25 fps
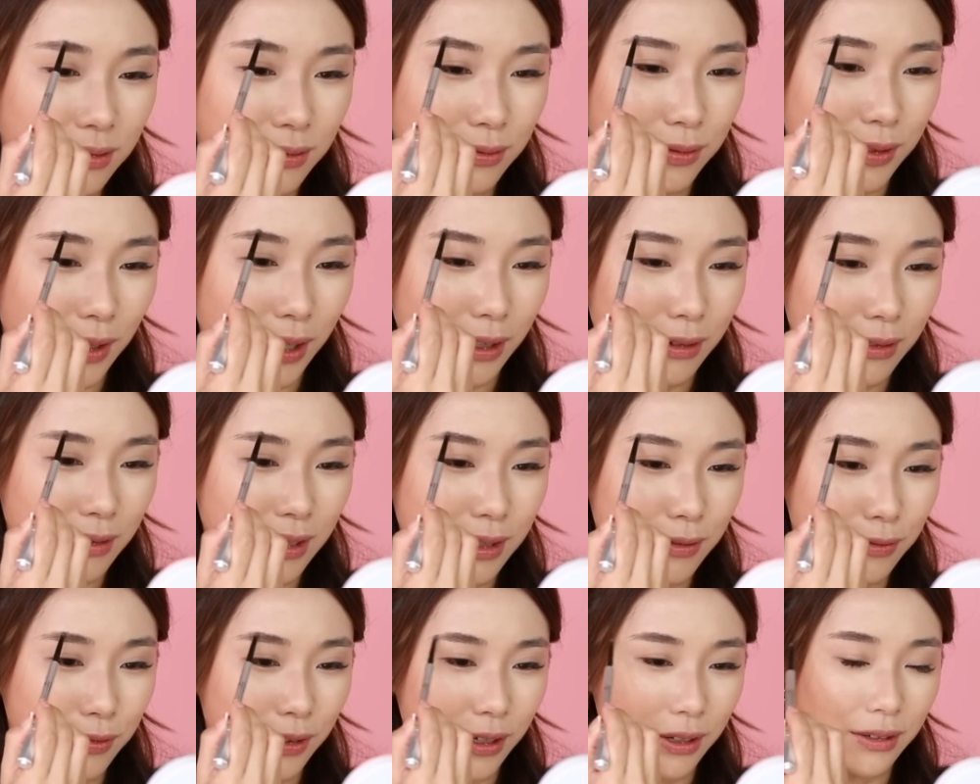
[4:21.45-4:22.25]

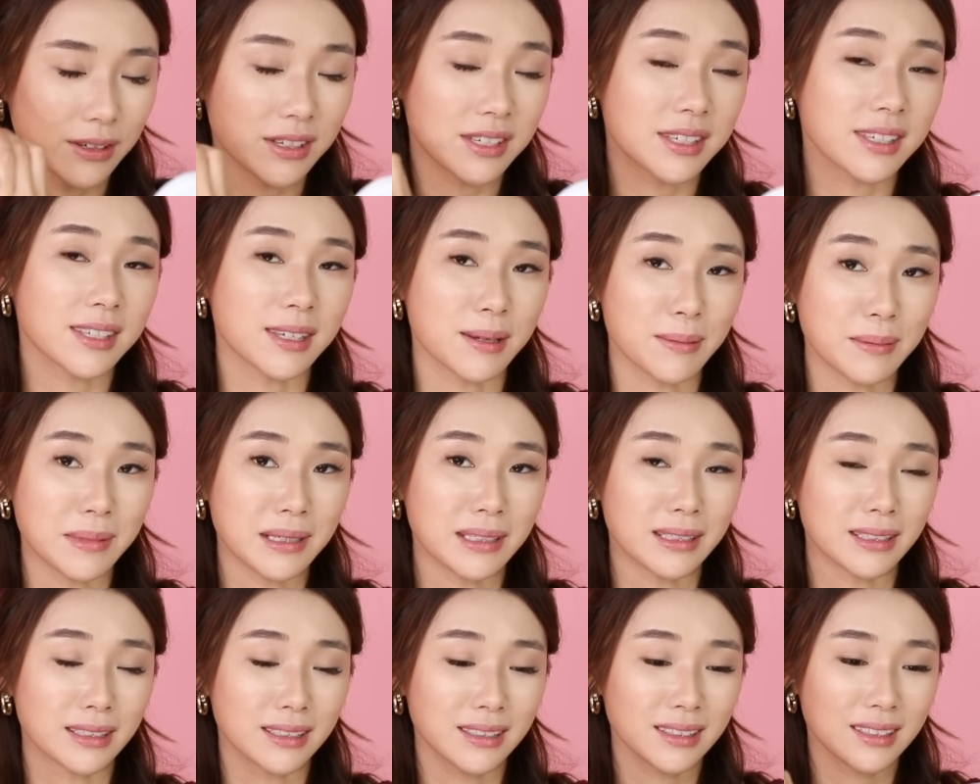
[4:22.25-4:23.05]
very, very
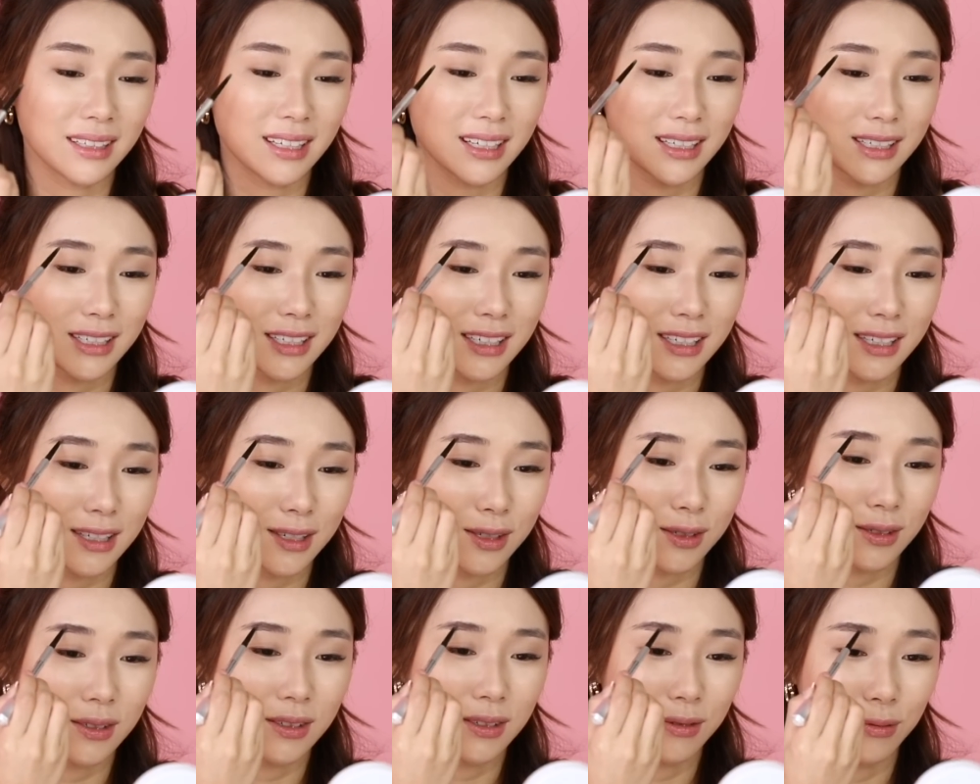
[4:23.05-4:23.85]
similar and
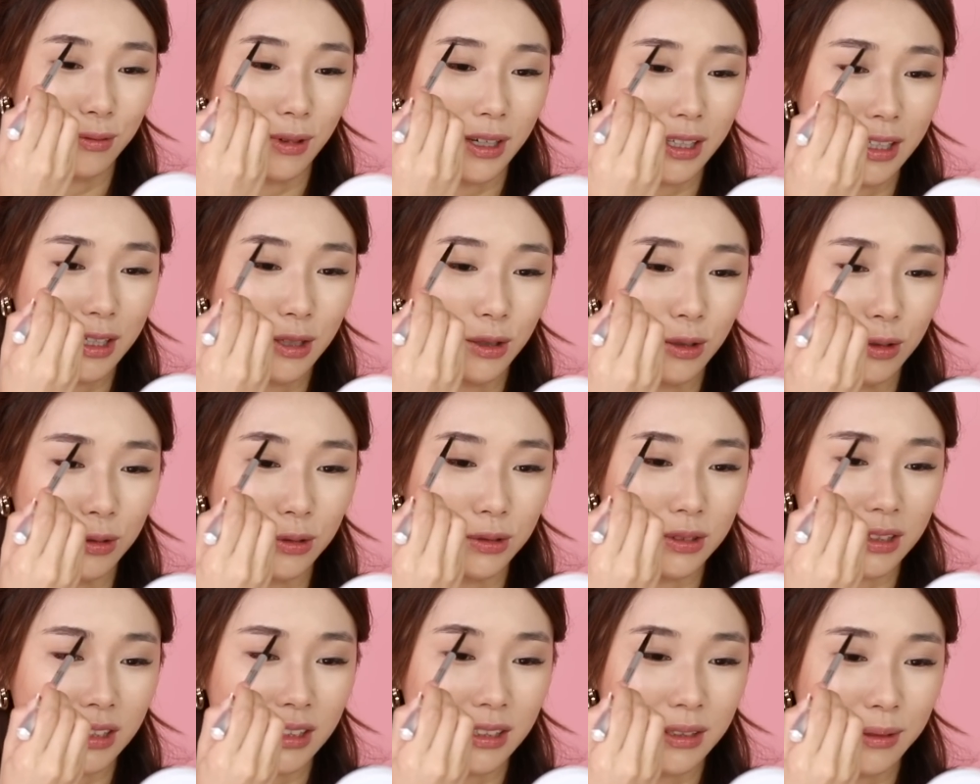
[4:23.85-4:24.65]
she's 1 year
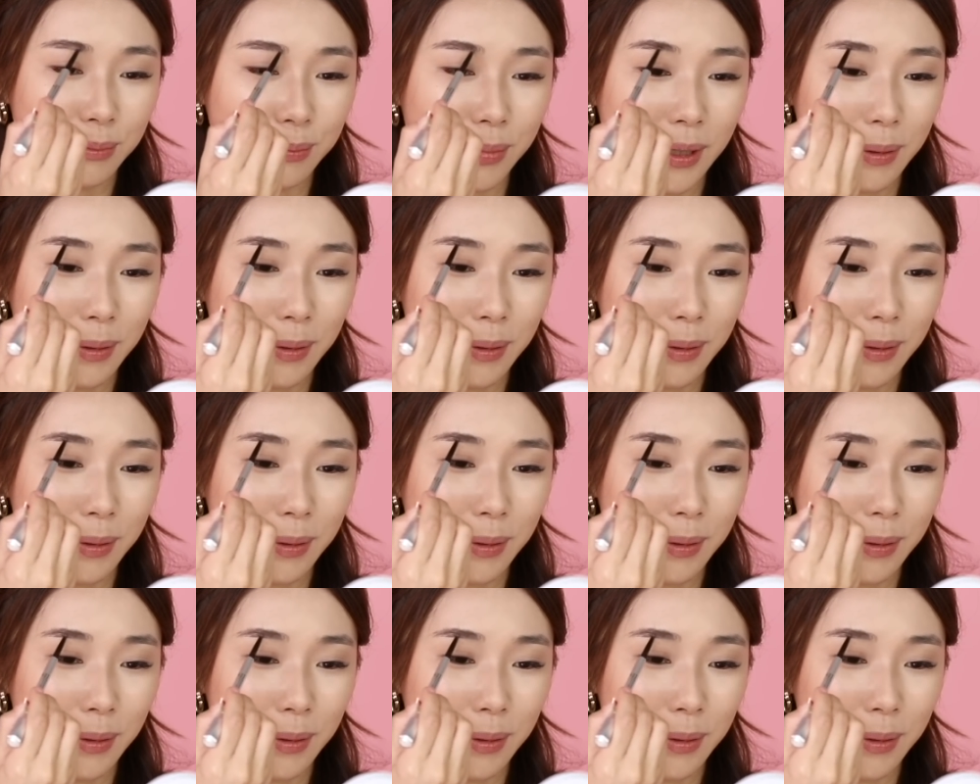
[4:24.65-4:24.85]
older,